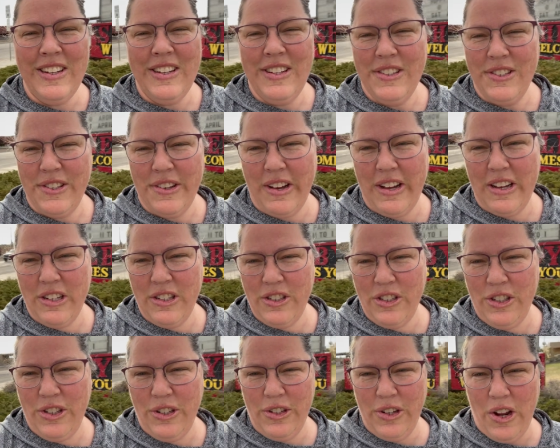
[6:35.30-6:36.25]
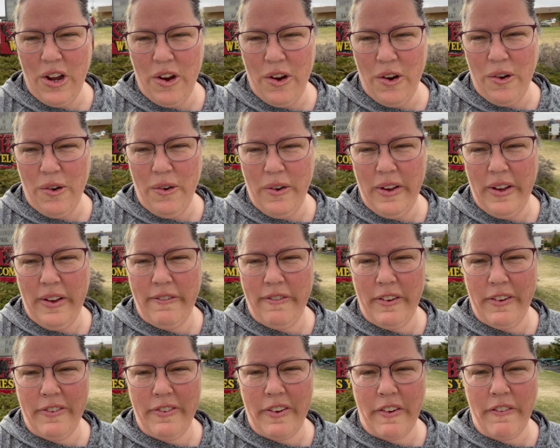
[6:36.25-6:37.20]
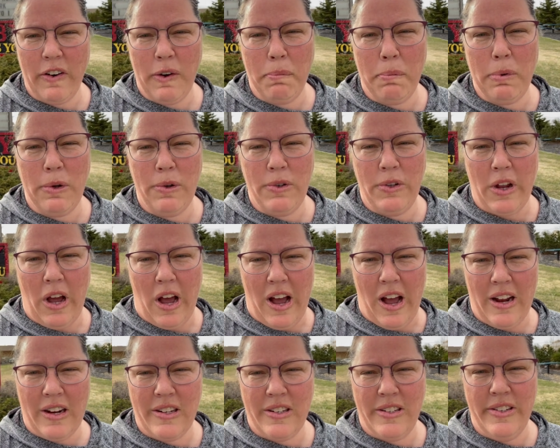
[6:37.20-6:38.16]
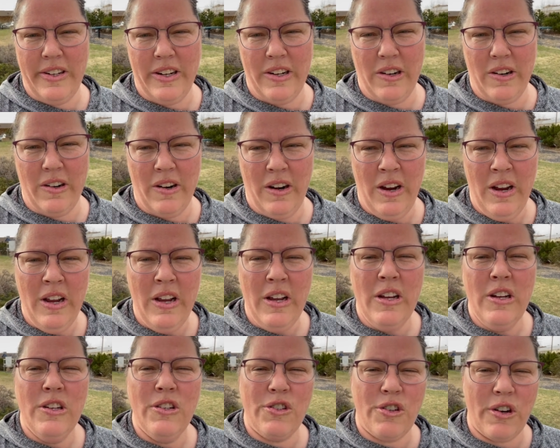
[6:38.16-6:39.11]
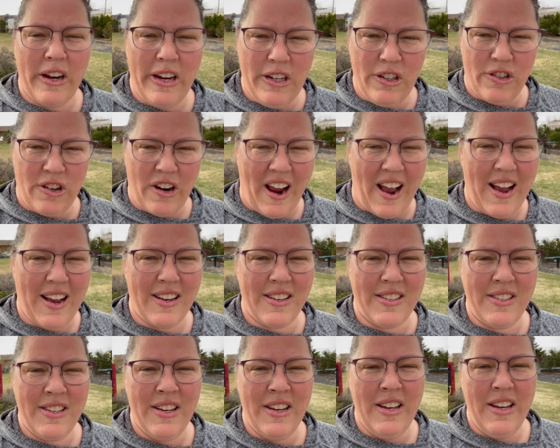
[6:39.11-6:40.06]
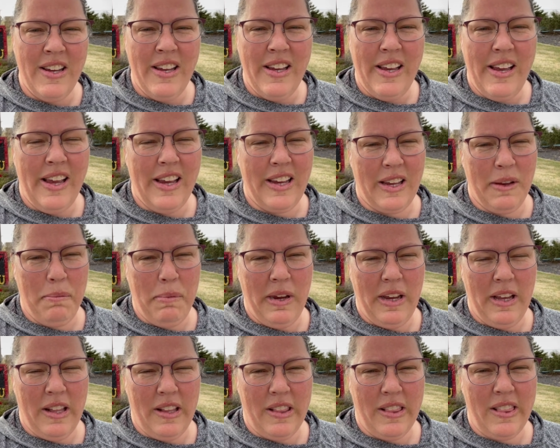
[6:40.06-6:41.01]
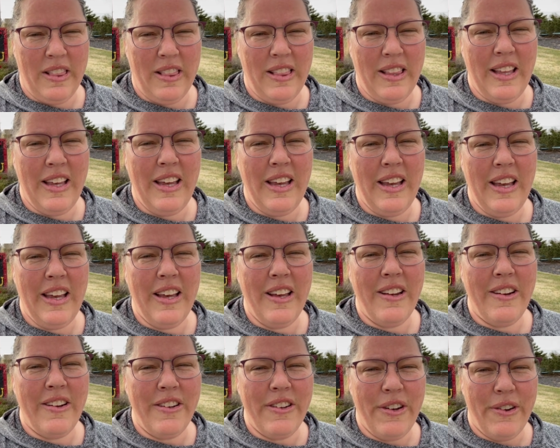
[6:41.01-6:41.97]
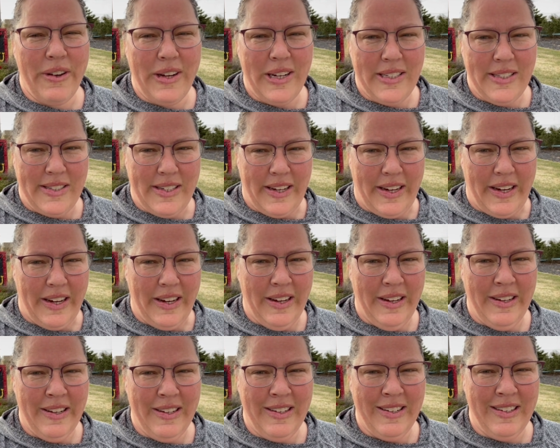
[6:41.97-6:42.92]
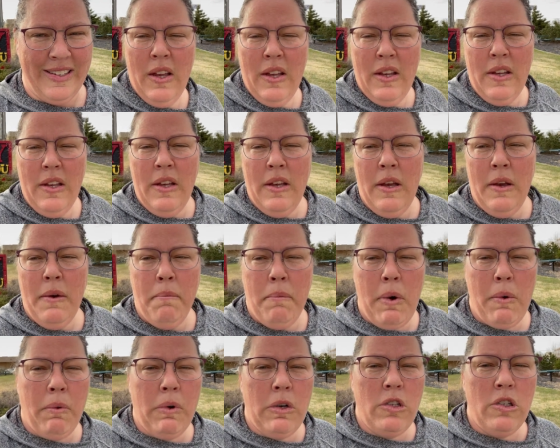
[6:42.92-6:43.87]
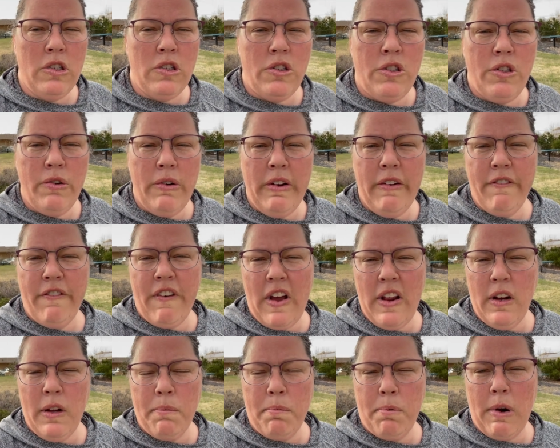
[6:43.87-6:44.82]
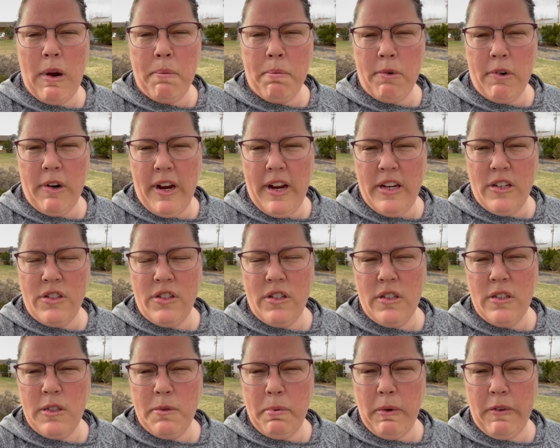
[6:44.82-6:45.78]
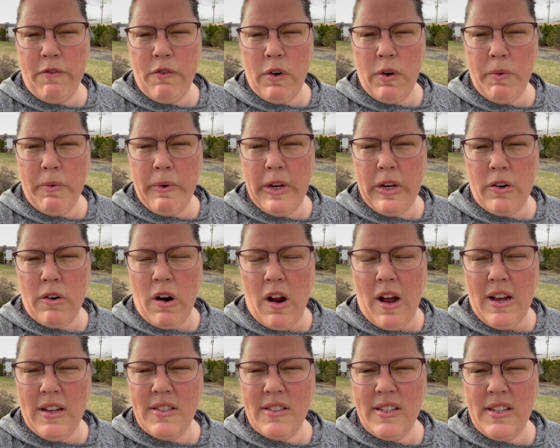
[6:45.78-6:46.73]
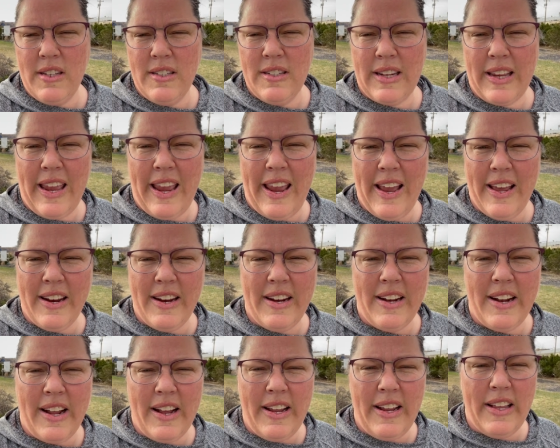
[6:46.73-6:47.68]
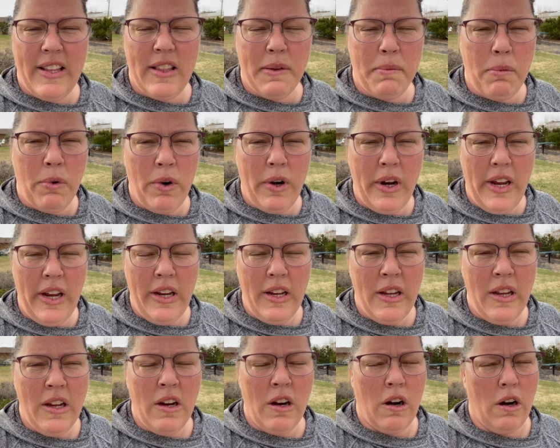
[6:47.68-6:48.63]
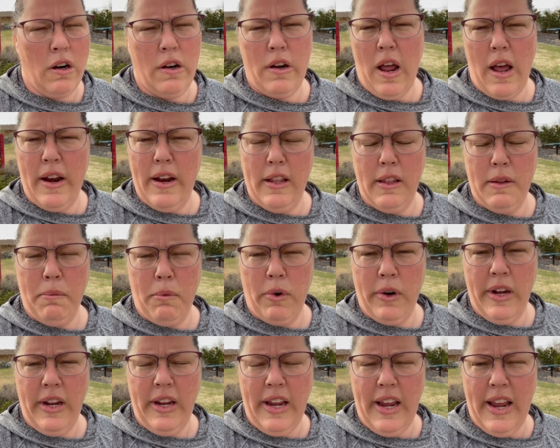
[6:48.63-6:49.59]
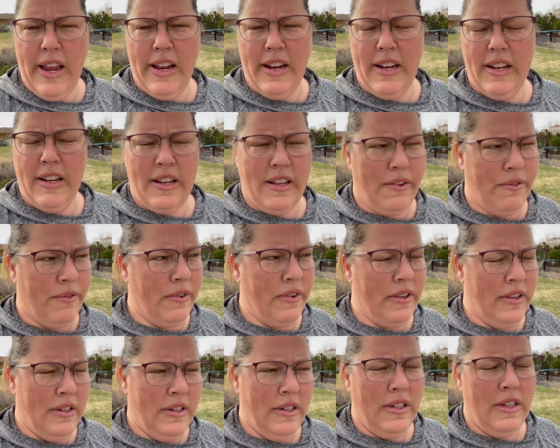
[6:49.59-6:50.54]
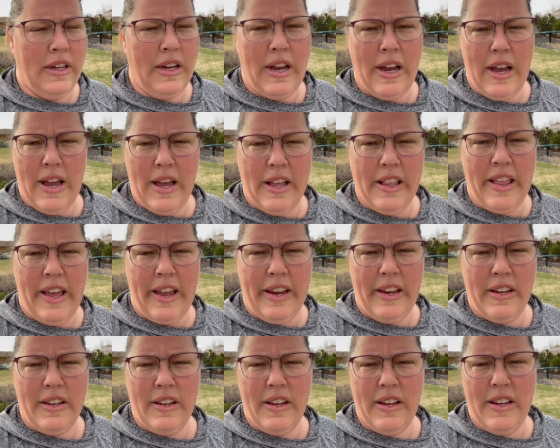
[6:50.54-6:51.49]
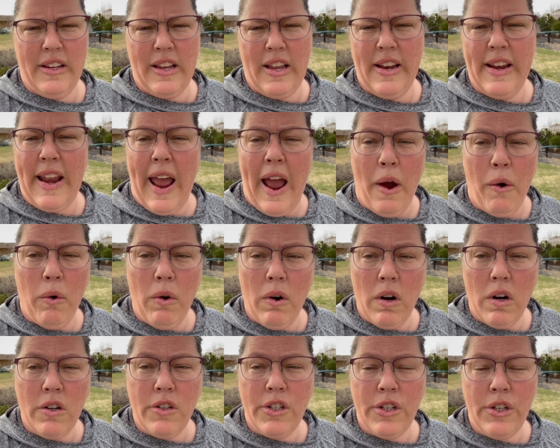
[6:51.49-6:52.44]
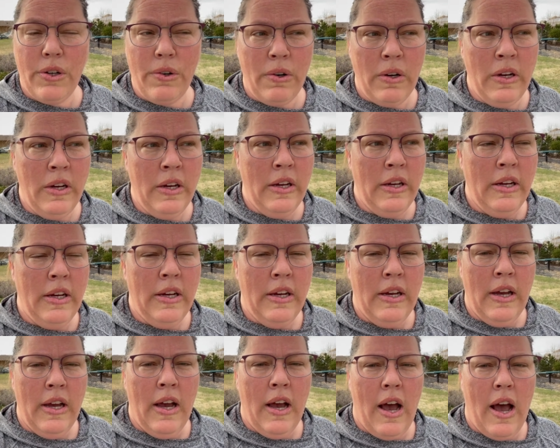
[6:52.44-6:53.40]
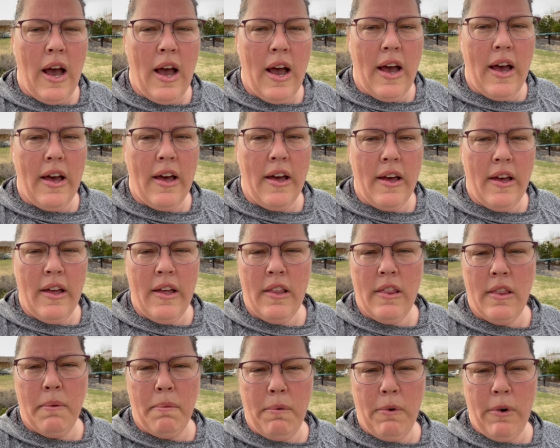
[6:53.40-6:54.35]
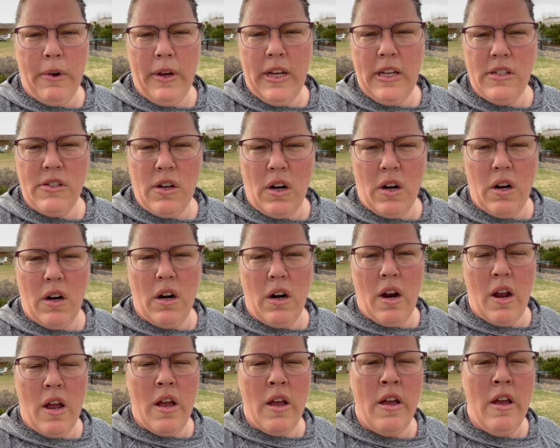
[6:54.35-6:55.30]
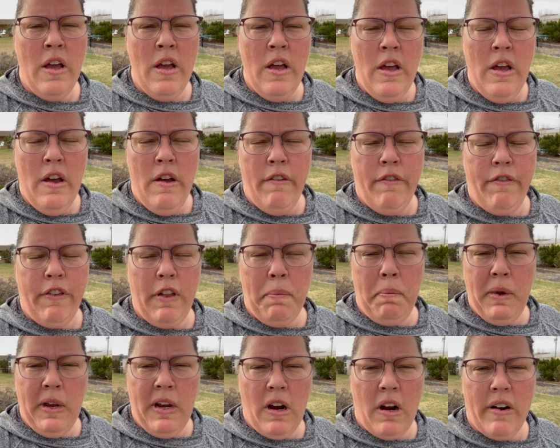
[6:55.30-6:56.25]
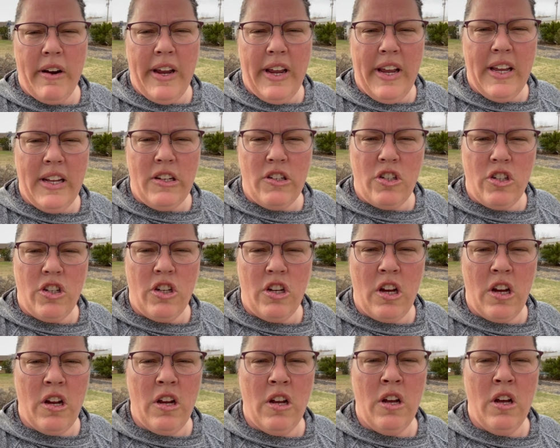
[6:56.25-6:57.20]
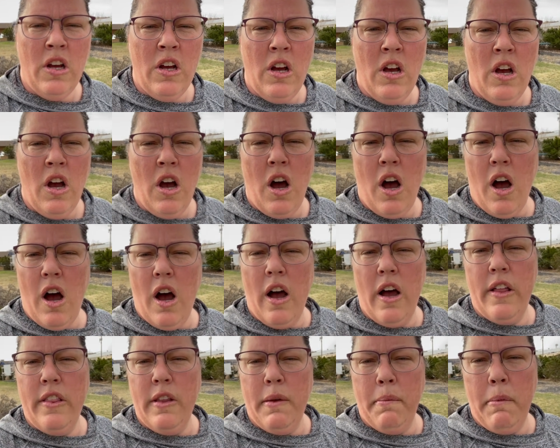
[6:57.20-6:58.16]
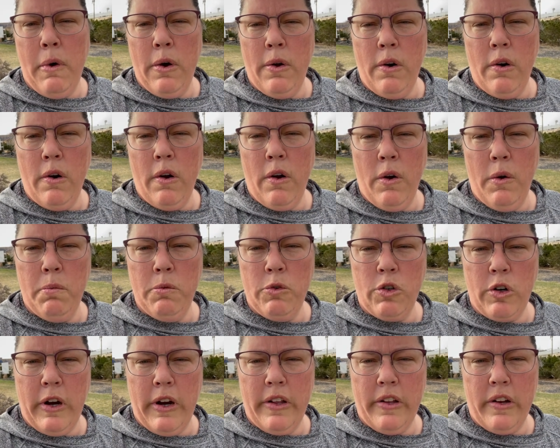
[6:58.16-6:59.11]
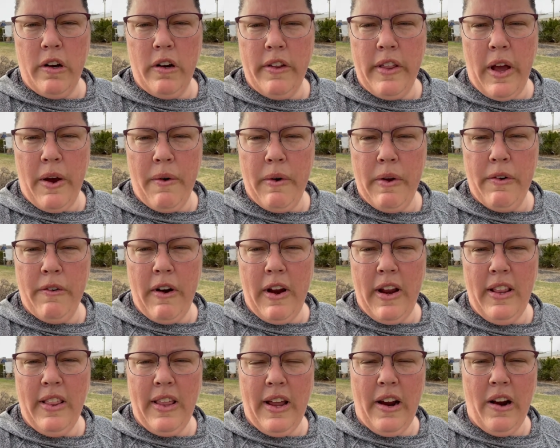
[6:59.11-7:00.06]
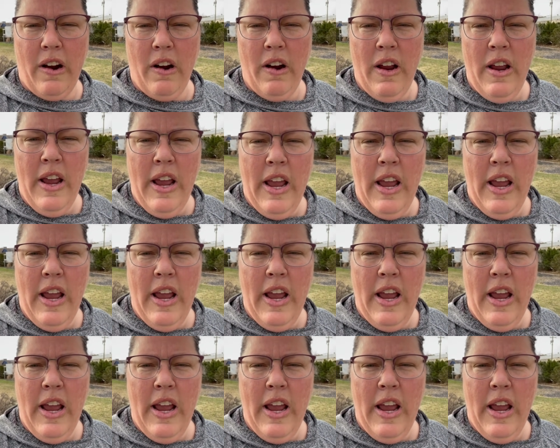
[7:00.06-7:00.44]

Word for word: So as you know, if you've ever boondocked near train tracks, it can be a little noisy. But we're just doing final preparations before we cross into Canada in the morning, or not in the morning, in like an hour or two. Uh, the boys are flipping our hitch on the motorhome trailer, that one right there.